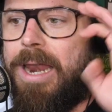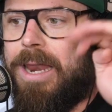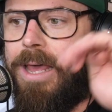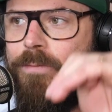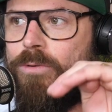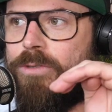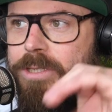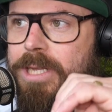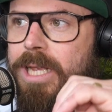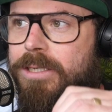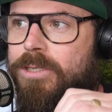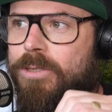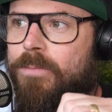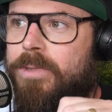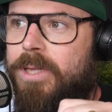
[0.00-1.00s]
level says
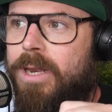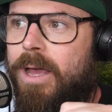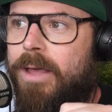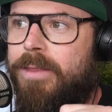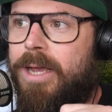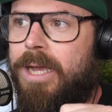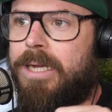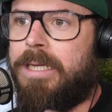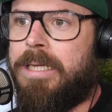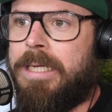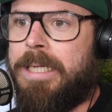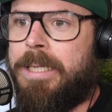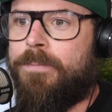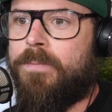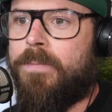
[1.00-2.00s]
something like that,
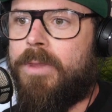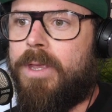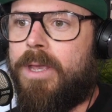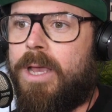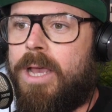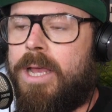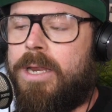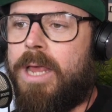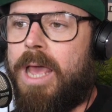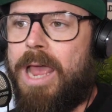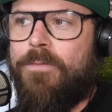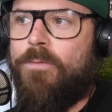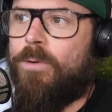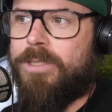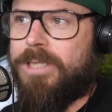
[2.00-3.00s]
and
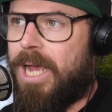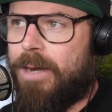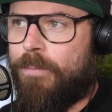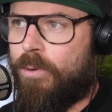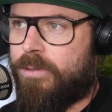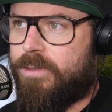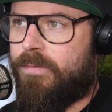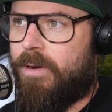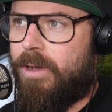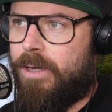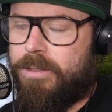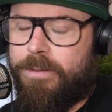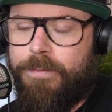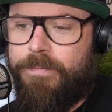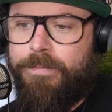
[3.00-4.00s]
everyone's had
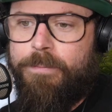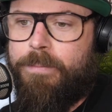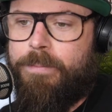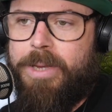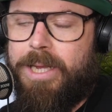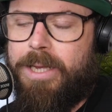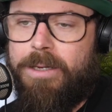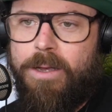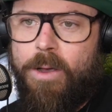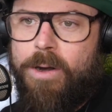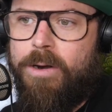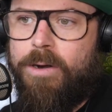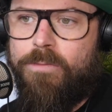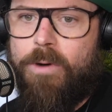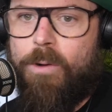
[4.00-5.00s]
butterflies, be it going
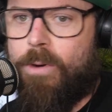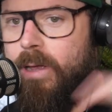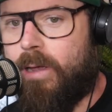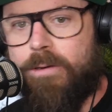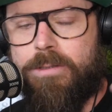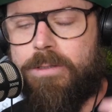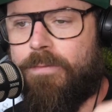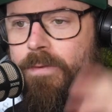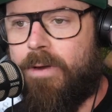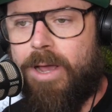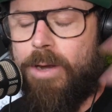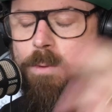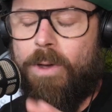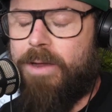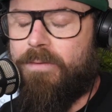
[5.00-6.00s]
on a roller coaster,
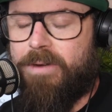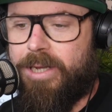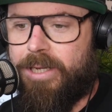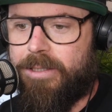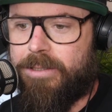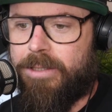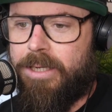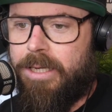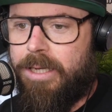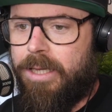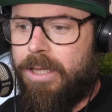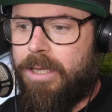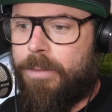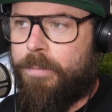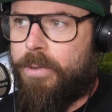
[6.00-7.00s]
flying, whatever it is,
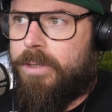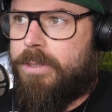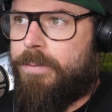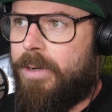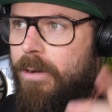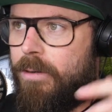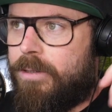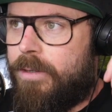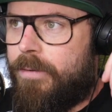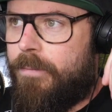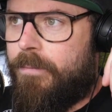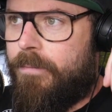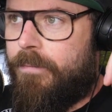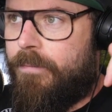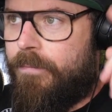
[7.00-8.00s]
but to be able to
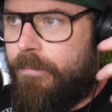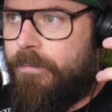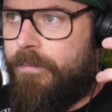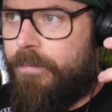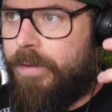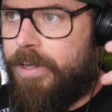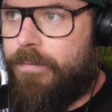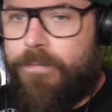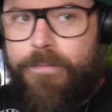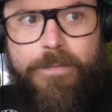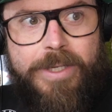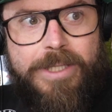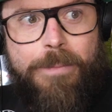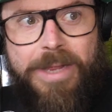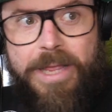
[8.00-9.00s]

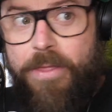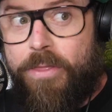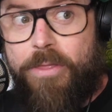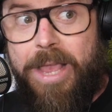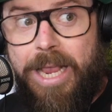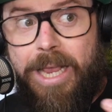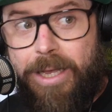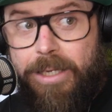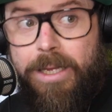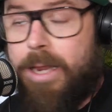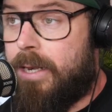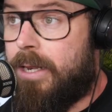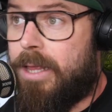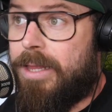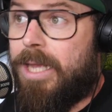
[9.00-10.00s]
visibly think,
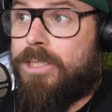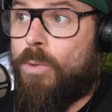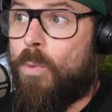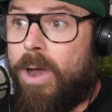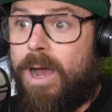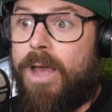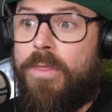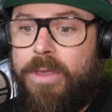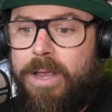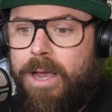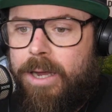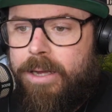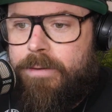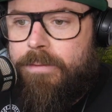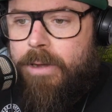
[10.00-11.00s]
and that's the way I think. I
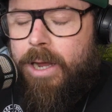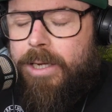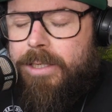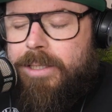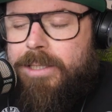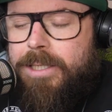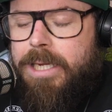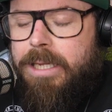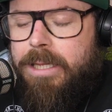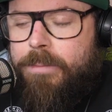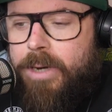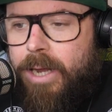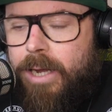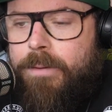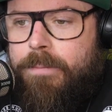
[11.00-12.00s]
can see them
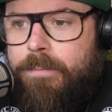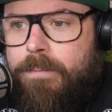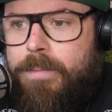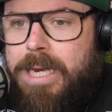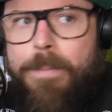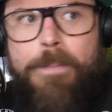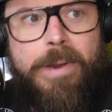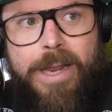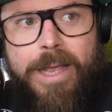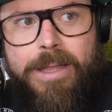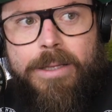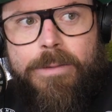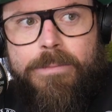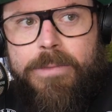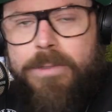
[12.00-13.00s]
and I can manipulate
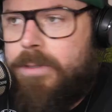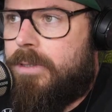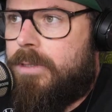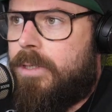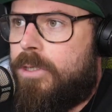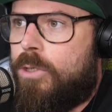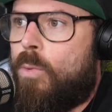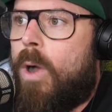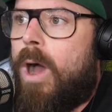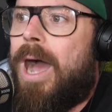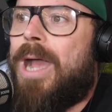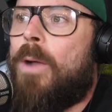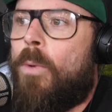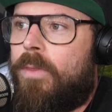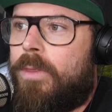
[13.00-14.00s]
them to do what
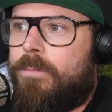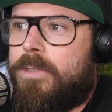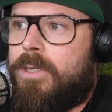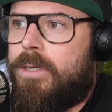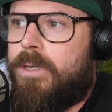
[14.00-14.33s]
I want them to do.